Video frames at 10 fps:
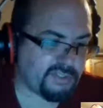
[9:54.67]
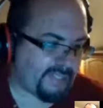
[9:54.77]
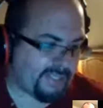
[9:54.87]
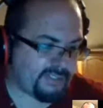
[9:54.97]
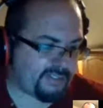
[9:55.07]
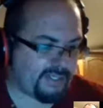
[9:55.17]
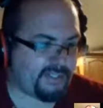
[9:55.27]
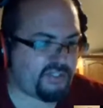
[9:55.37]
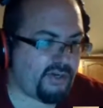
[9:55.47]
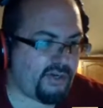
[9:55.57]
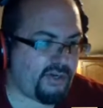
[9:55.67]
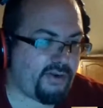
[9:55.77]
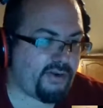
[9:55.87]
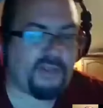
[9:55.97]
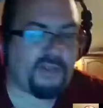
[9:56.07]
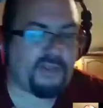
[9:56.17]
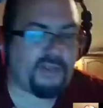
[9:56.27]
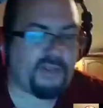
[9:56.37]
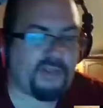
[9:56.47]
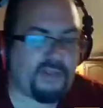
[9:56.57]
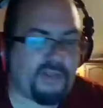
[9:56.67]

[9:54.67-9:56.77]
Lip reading: like that tend to churn out those